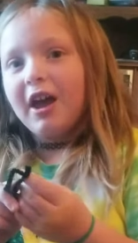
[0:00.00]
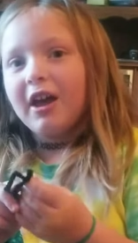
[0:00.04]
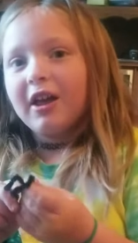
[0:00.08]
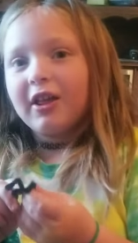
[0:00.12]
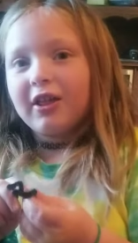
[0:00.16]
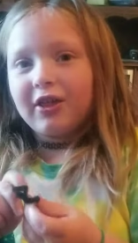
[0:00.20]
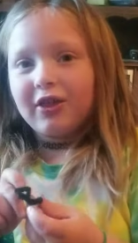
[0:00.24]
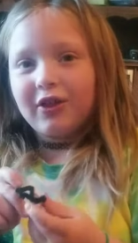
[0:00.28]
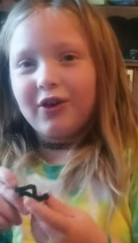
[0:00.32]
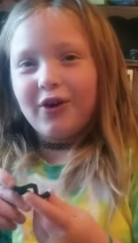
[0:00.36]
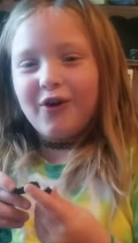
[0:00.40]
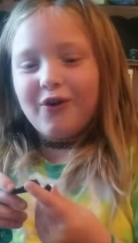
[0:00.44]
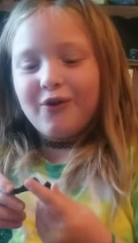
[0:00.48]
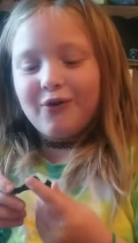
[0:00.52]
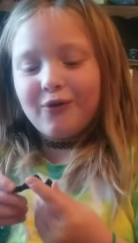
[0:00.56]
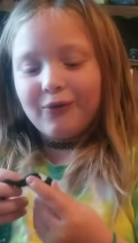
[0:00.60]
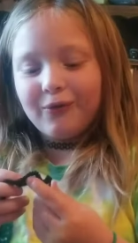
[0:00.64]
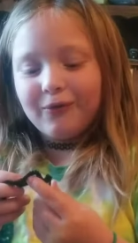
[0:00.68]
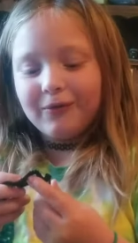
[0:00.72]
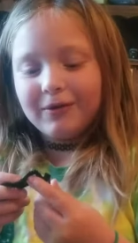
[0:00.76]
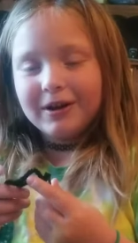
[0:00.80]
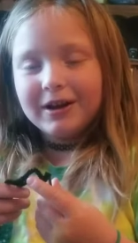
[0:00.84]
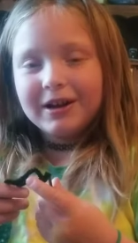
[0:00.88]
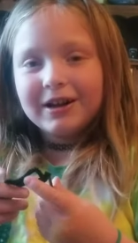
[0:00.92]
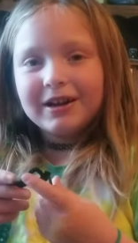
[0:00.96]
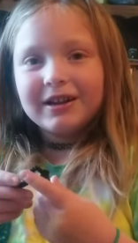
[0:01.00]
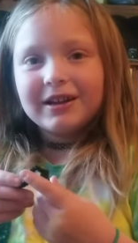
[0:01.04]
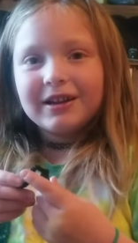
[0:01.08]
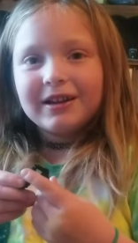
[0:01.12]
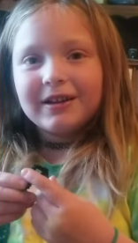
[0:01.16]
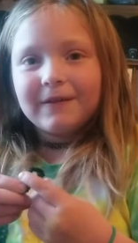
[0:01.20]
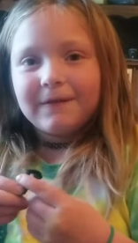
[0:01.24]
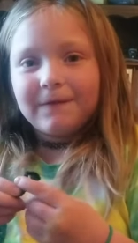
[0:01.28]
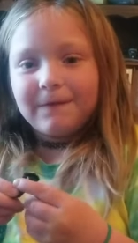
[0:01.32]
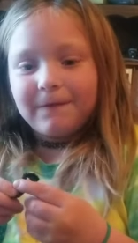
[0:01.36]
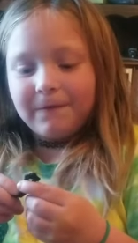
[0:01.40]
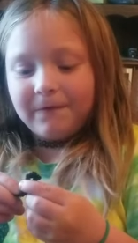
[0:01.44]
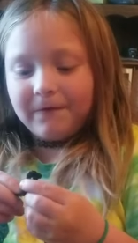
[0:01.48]
So
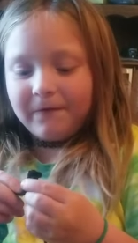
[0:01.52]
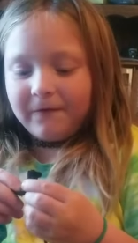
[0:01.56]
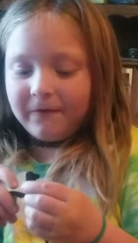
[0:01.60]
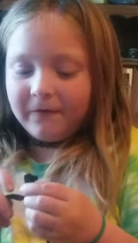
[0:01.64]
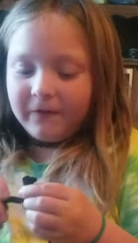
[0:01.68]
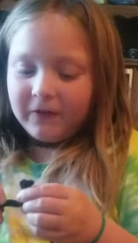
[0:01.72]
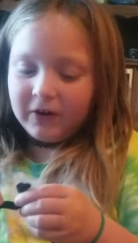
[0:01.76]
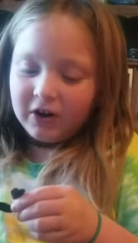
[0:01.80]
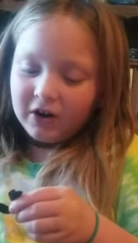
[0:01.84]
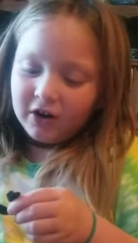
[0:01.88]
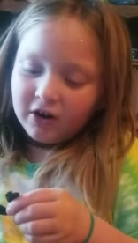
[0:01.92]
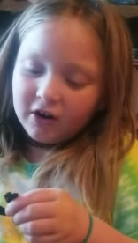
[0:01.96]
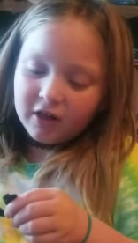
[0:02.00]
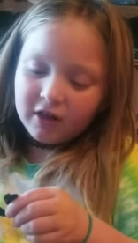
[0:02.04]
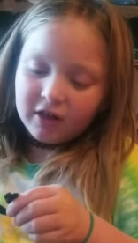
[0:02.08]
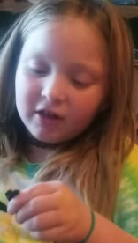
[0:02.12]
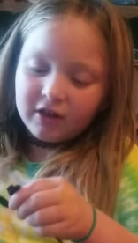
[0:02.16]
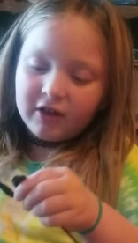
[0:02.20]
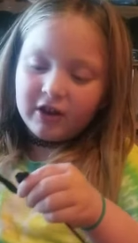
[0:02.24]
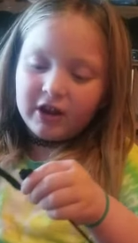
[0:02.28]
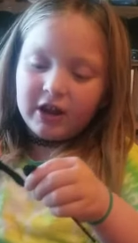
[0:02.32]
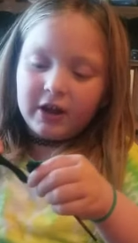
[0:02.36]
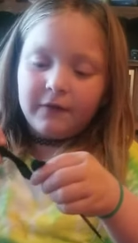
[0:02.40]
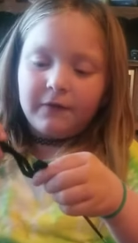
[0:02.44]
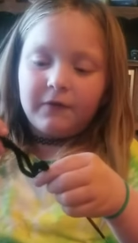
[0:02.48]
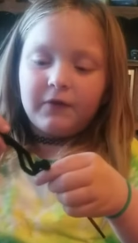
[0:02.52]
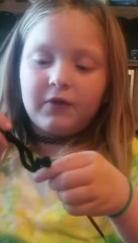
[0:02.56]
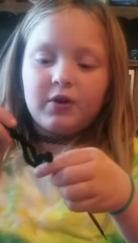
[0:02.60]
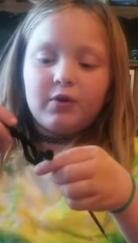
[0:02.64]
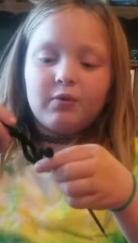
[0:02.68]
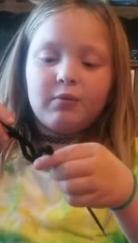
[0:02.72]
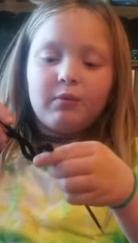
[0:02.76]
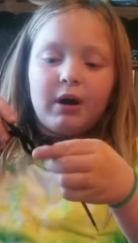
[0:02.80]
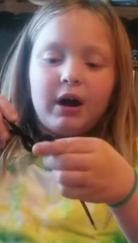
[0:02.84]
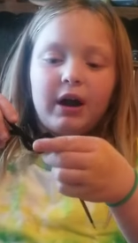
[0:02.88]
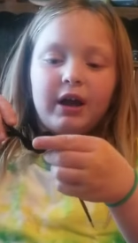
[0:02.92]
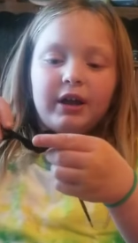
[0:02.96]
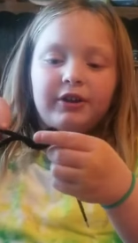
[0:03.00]
first, if you
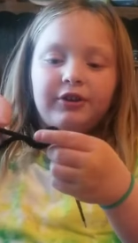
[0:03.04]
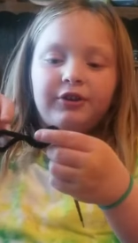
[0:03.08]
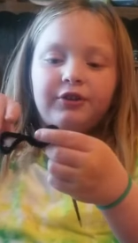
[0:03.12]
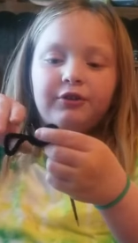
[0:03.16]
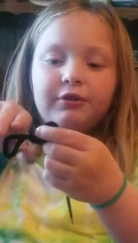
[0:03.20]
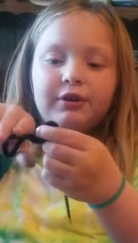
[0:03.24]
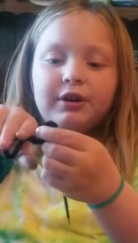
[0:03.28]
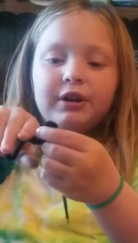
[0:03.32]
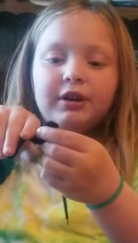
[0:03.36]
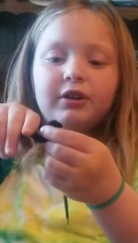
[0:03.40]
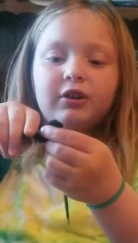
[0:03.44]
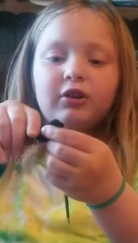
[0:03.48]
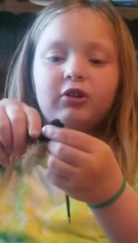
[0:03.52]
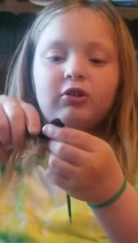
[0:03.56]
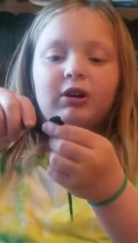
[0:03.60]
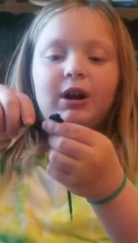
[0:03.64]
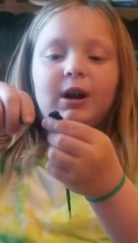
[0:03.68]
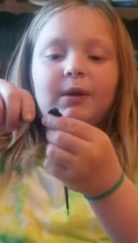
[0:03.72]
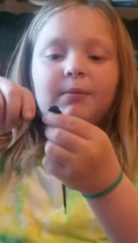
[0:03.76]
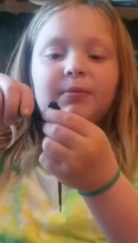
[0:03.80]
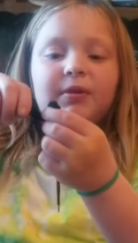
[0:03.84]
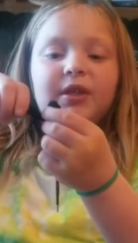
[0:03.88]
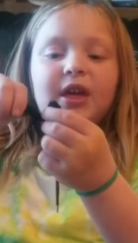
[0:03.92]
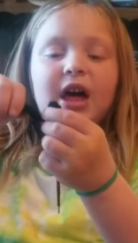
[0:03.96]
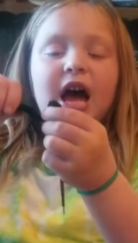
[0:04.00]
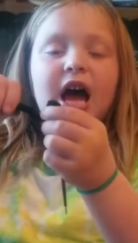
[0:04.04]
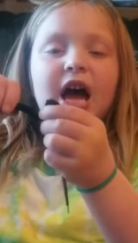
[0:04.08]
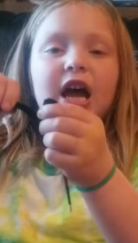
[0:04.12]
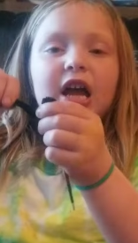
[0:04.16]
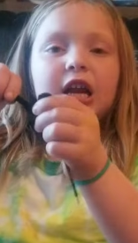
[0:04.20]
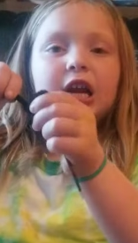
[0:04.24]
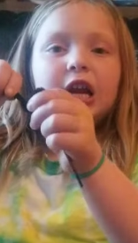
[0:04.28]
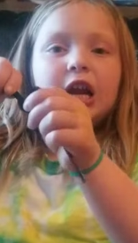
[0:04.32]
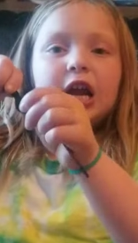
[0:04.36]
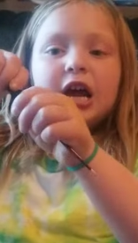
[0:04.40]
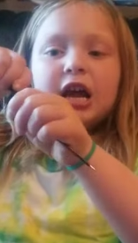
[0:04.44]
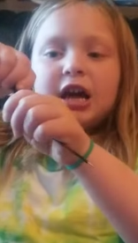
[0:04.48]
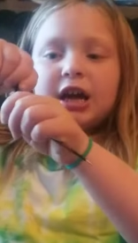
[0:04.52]
want, you can grab that
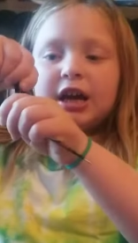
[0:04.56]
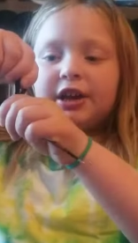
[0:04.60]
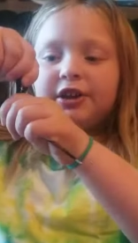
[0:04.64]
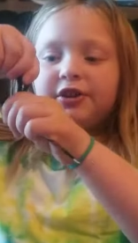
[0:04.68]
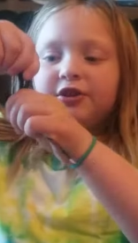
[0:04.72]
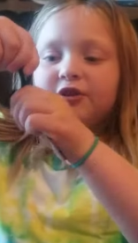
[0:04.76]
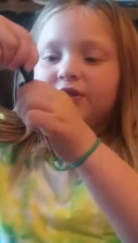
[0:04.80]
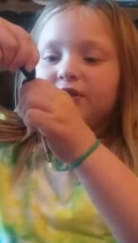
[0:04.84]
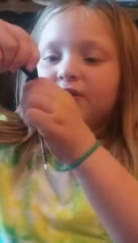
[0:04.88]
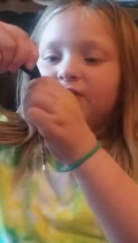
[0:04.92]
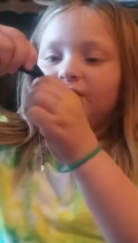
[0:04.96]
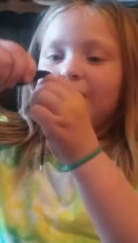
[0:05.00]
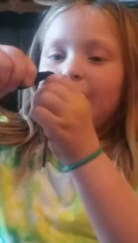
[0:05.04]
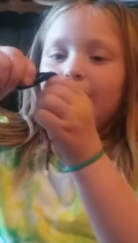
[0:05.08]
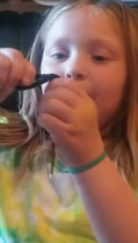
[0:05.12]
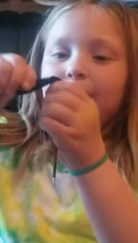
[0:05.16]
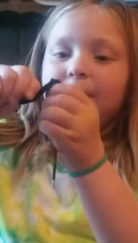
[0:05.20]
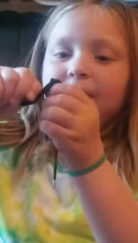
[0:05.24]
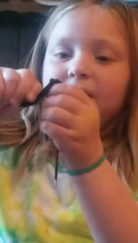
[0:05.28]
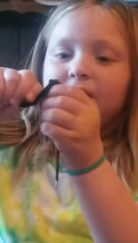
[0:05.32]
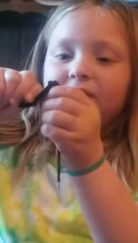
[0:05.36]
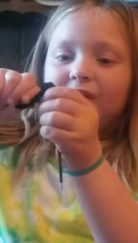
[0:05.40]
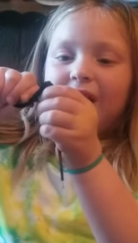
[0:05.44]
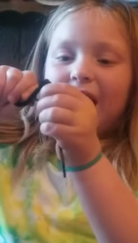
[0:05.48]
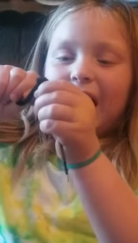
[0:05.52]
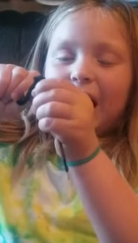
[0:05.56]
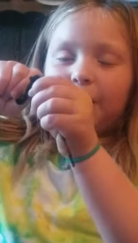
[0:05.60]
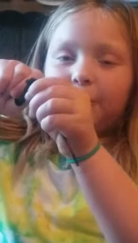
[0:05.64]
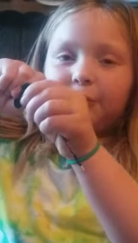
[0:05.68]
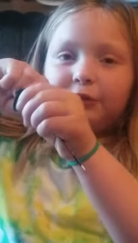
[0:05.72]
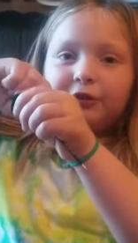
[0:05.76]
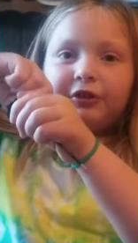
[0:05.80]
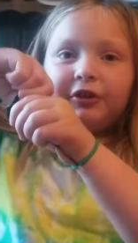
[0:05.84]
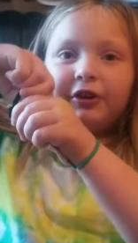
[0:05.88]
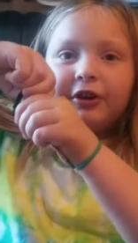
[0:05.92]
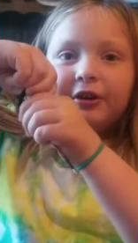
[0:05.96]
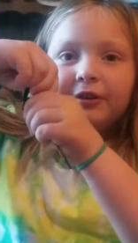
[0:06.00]
and you can wrap it around.